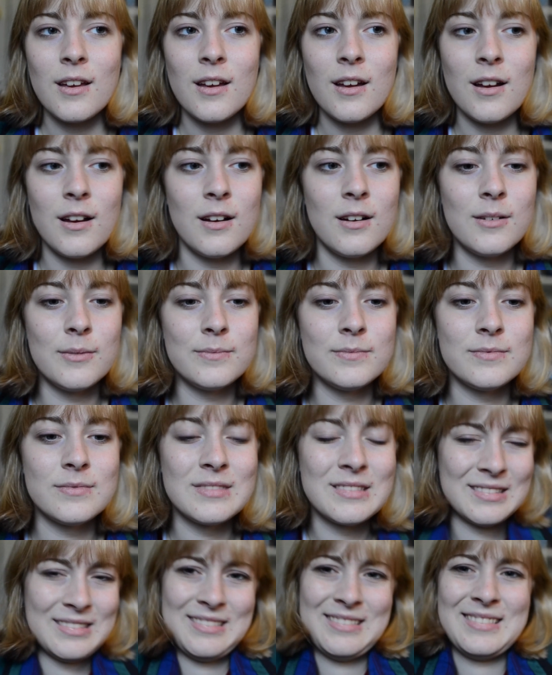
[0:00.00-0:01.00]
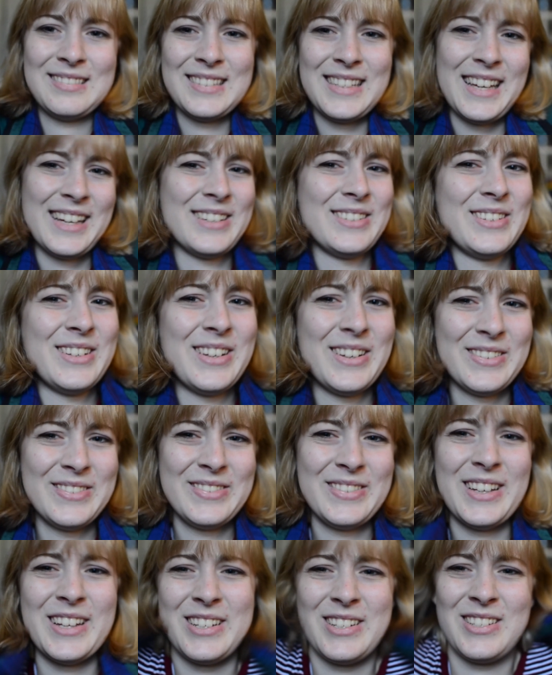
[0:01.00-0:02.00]
I don't know.
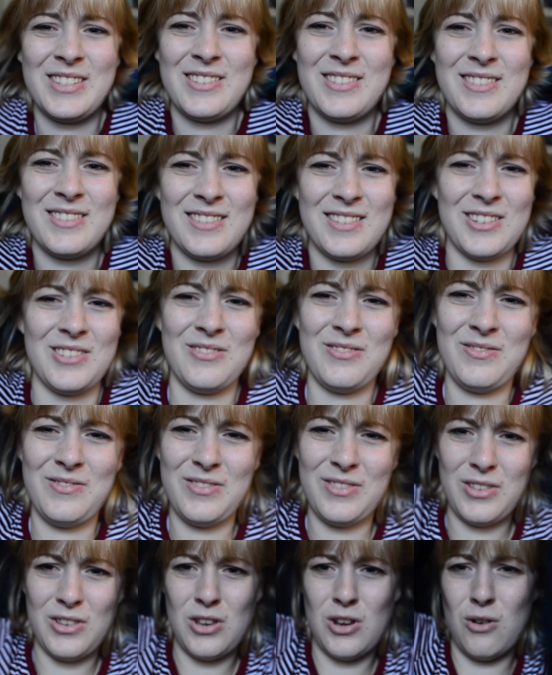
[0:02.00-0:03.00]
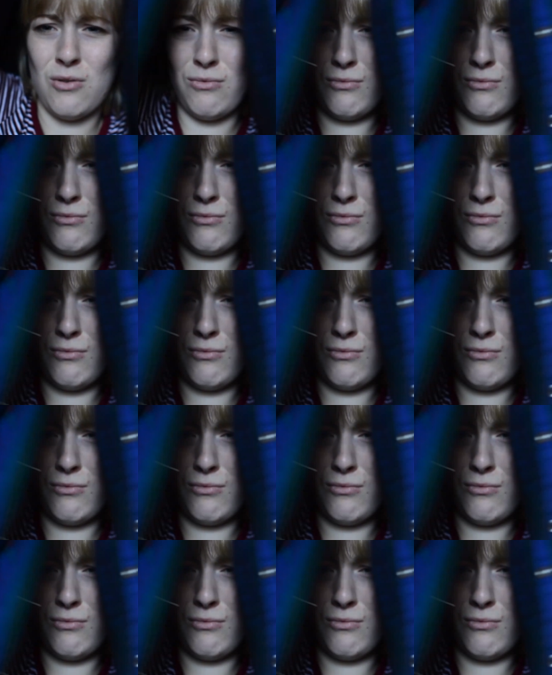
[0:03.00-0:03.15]
I just don't know.